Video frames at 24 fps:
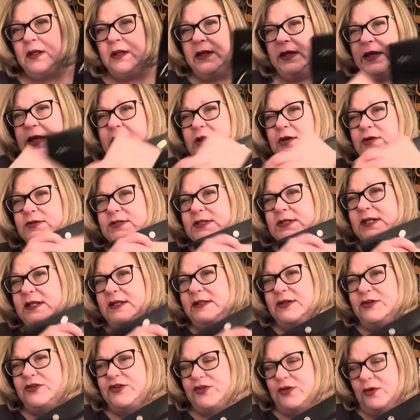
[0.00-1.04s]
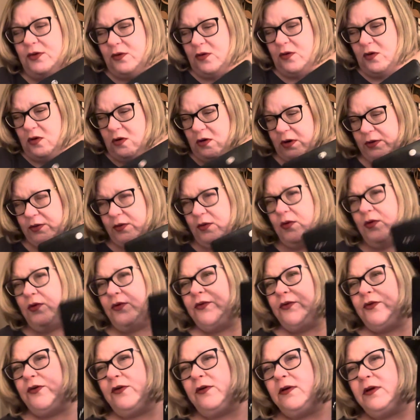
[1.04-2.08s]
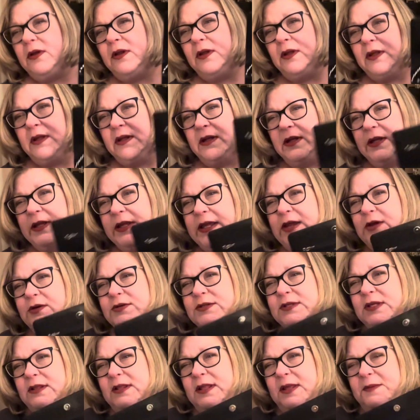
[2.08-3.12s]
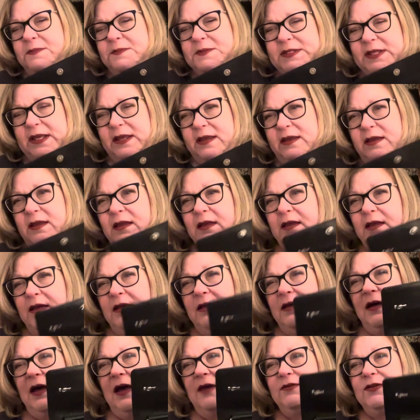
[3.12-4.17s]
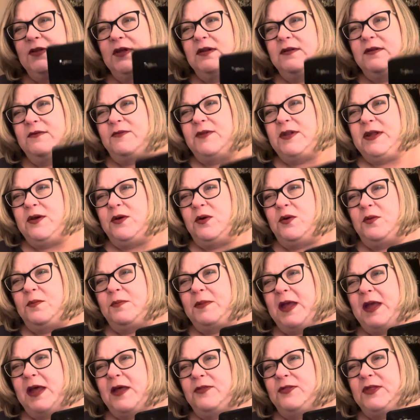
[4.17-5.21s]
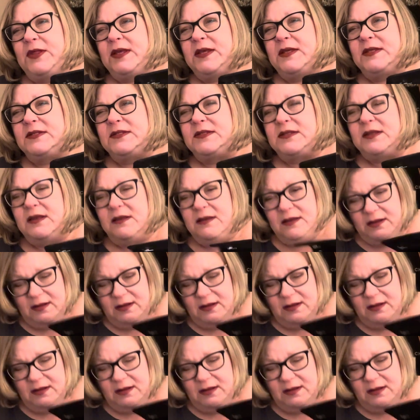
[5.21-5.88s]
Here's an additional card holder. Here's a lipstick. I've done a video about this.